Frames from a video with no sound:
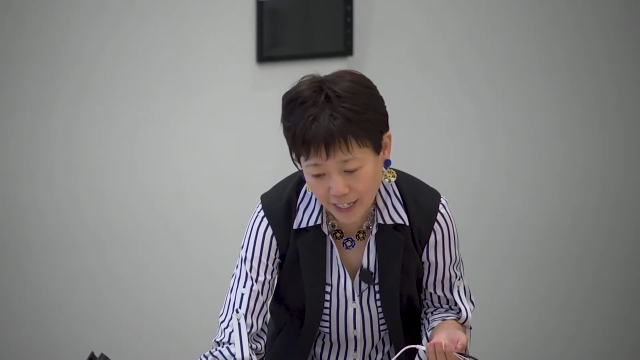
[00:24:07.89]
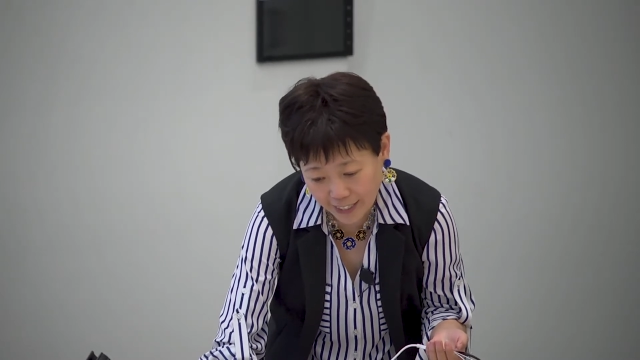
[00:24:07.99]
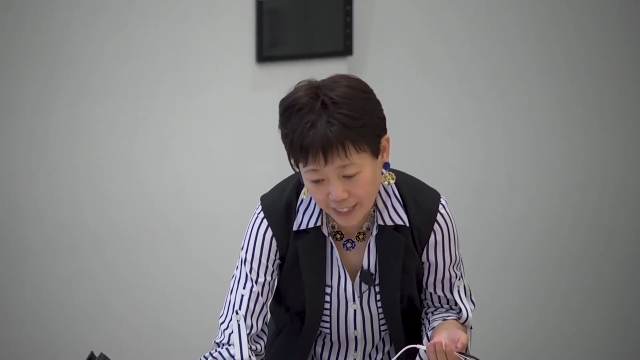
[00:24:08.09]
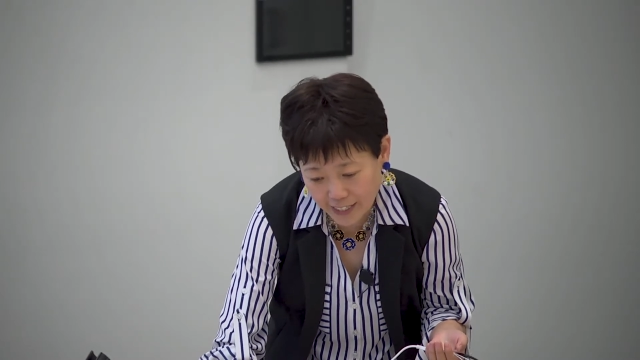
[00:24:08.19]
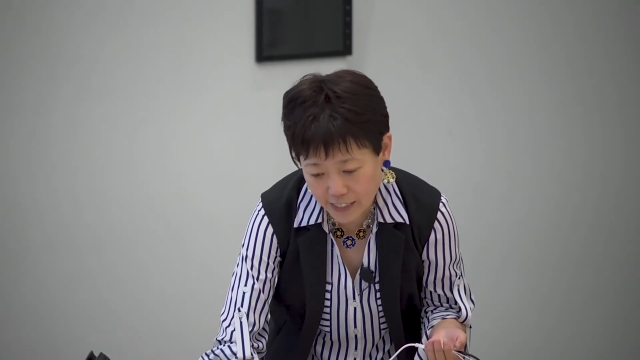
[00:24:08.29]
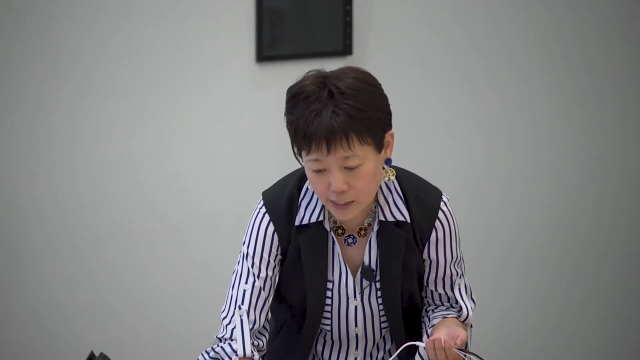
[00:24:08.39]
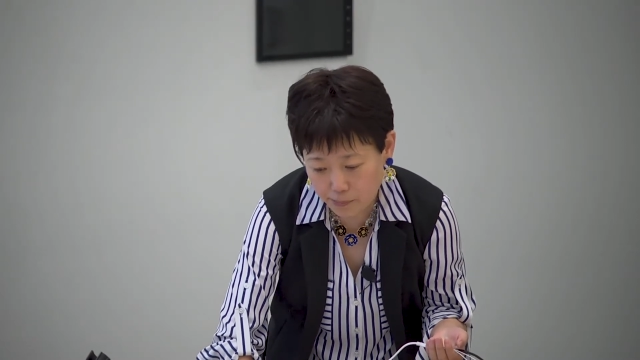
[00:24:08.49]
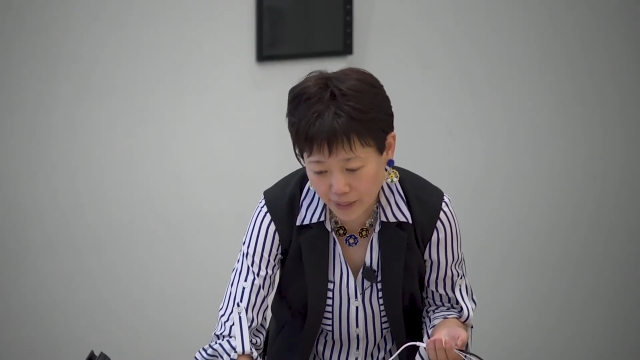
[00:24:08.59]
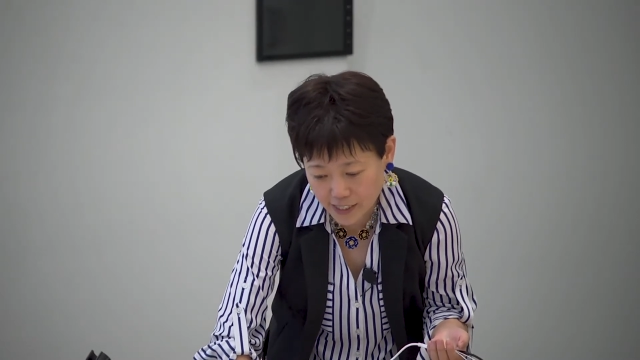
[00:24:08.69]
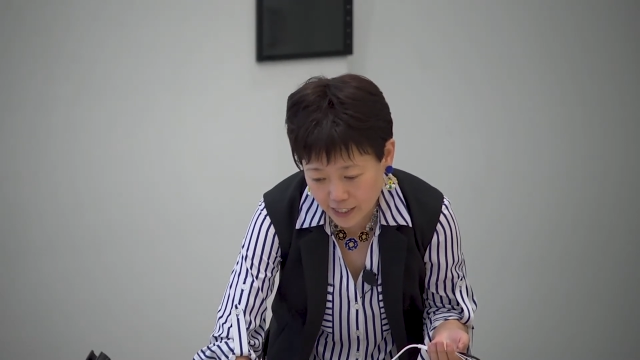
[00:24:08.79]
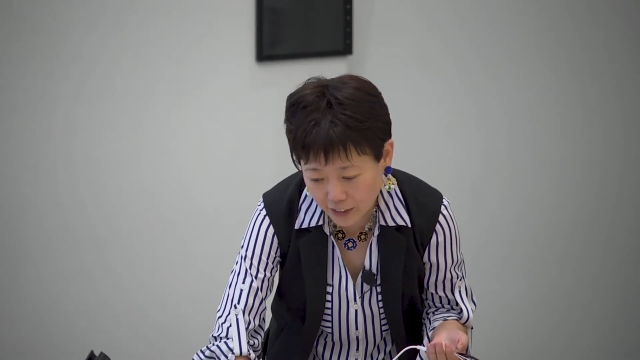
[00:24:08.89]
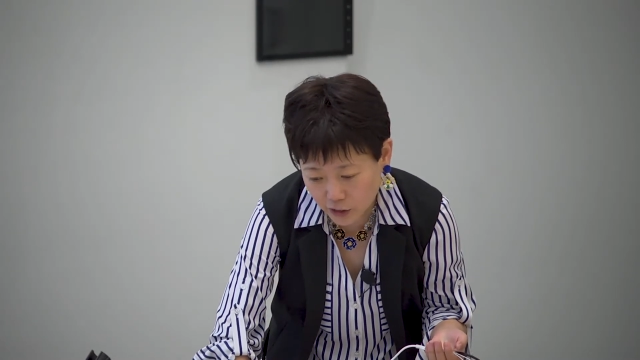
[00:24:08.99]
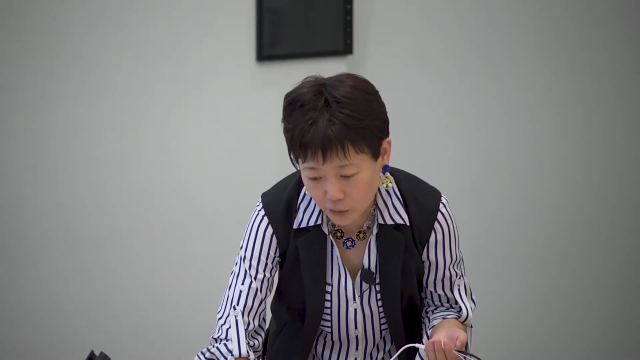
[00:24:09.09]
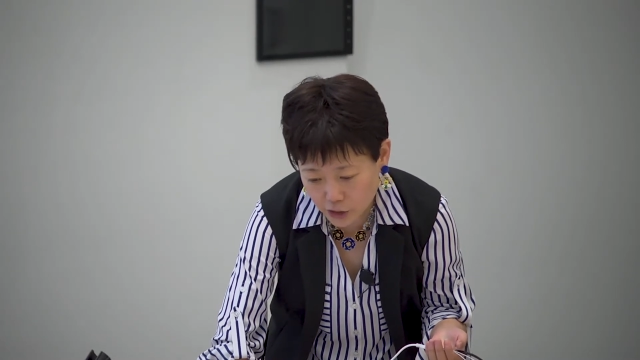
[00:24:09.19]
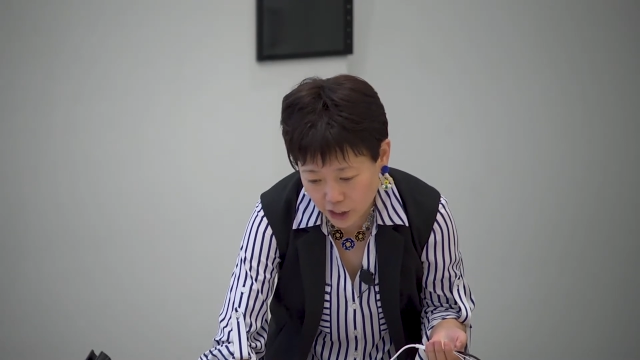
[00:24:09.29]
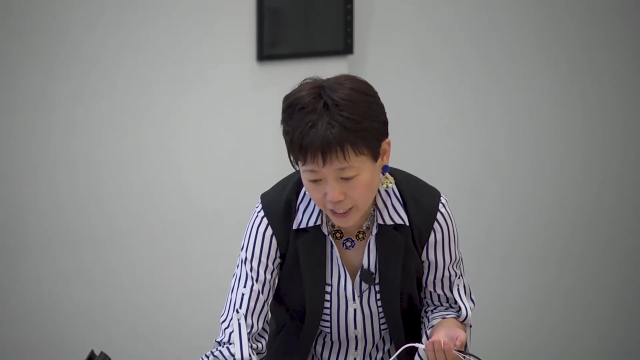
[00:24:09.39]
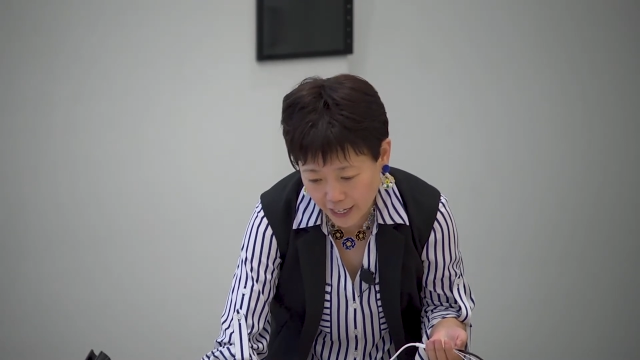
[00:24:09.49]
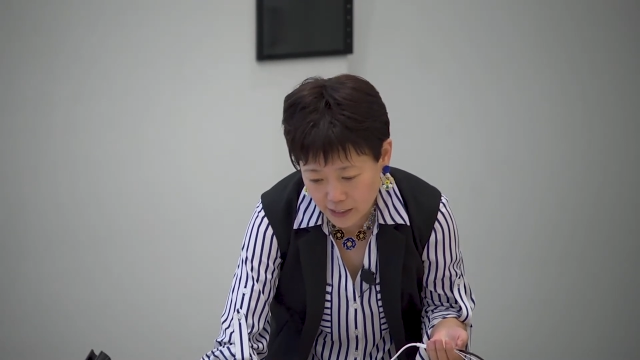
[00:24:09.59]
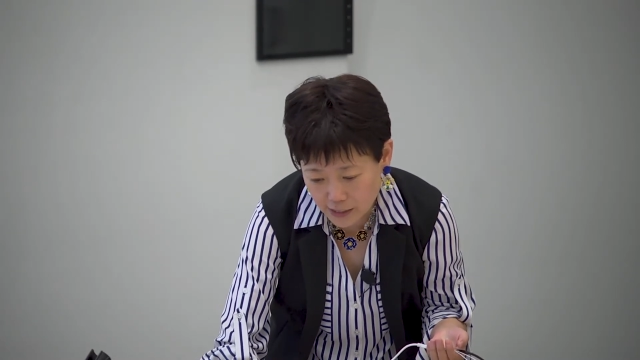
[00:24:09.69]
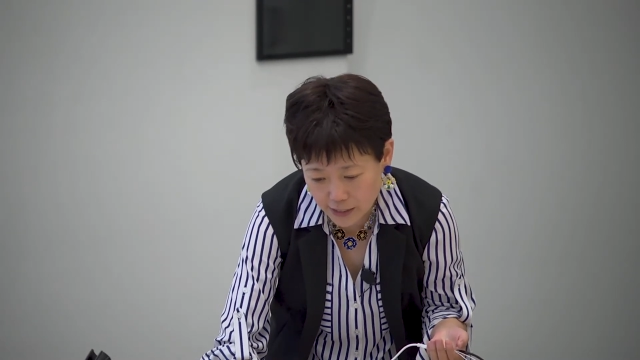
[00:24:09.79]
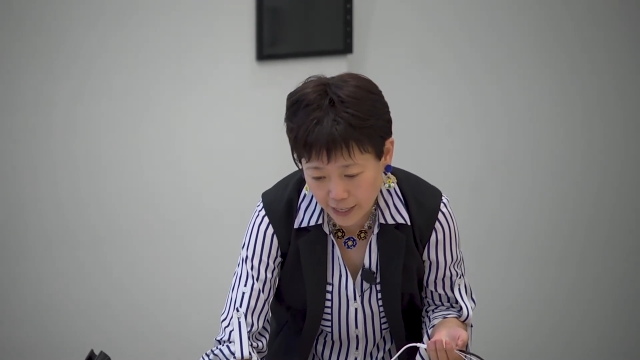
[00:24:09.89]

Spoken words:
Again, it's based on Node.js,